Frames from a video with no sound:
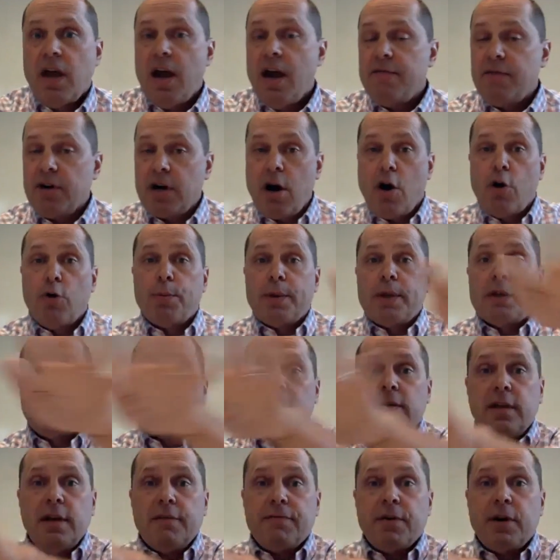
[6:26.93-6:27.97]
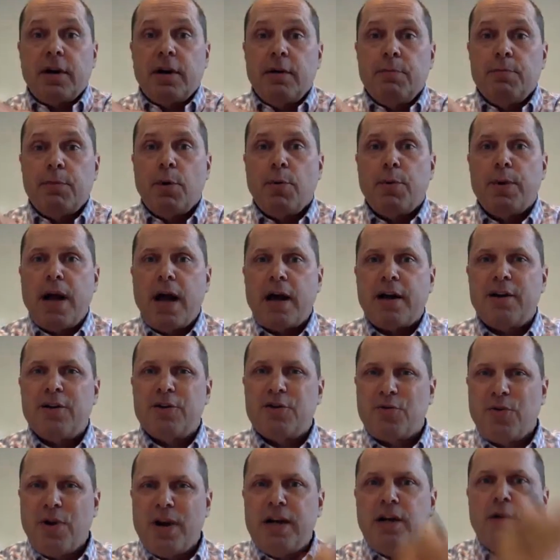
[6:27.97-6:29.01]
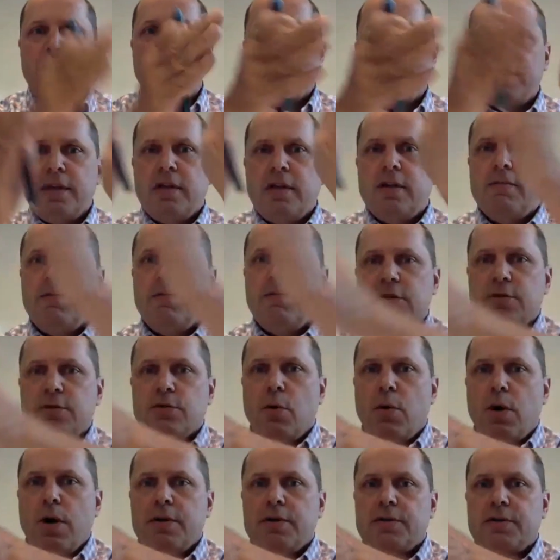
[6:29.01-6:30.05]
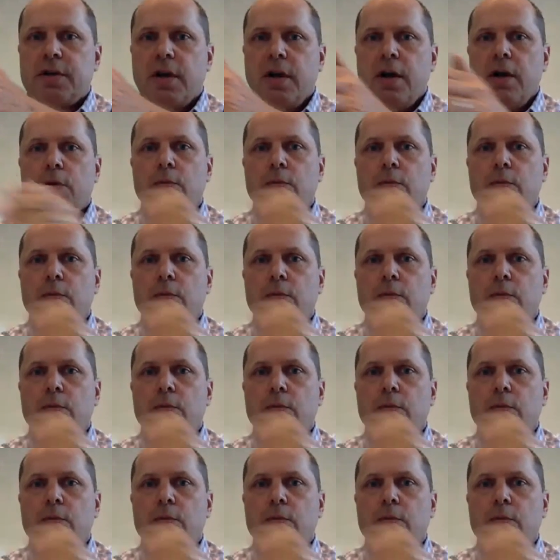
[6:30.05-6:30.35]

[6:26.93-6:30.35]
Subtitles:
Every car will be a little different, but we're not going to train you on the individual ones.